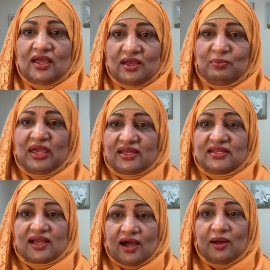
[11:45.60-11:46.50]
being a
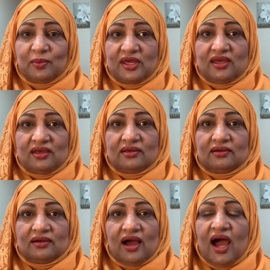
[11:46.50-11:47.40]
niqabi,
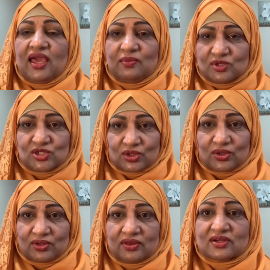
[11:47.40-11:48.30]
I am sure
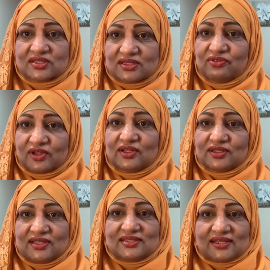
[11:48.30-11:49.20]
there's
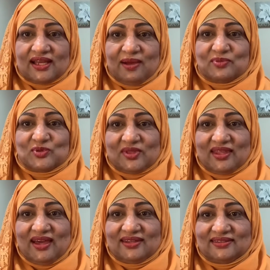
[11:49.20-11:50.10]
difficulties that comes with
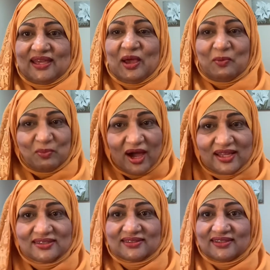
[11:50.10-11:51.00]
that.
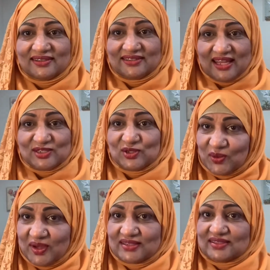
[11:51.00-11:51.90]
But they do
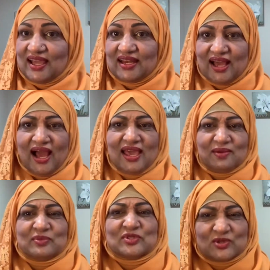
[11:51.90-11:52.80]
it. And I am
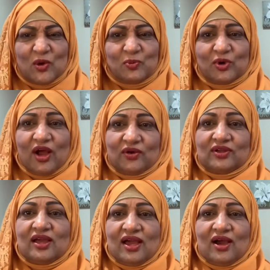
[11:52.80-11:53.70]
so proud
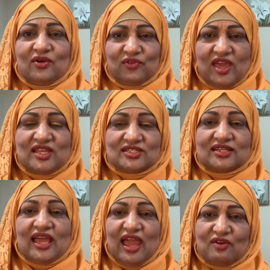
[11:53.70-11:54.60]
of each and
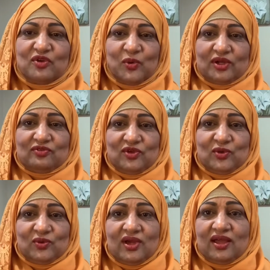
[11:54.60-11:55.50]
every one of you
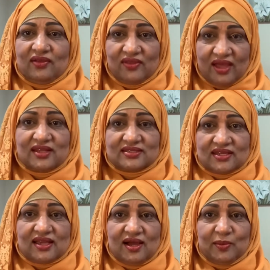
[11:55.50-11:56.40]
that is a
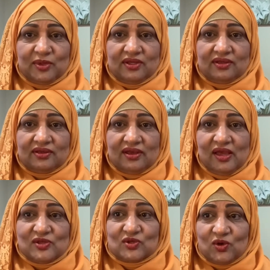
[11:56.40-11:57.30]
niqabi.
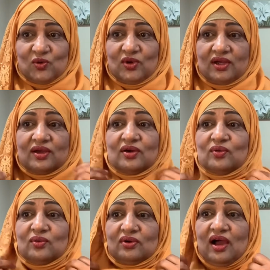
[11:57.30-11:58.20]
So,
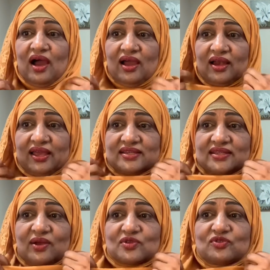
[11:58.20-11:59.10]
like I said, I
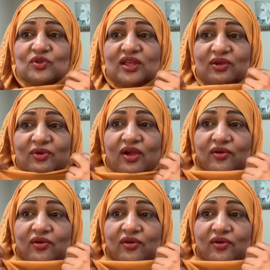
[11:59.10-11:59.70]
was fooling around,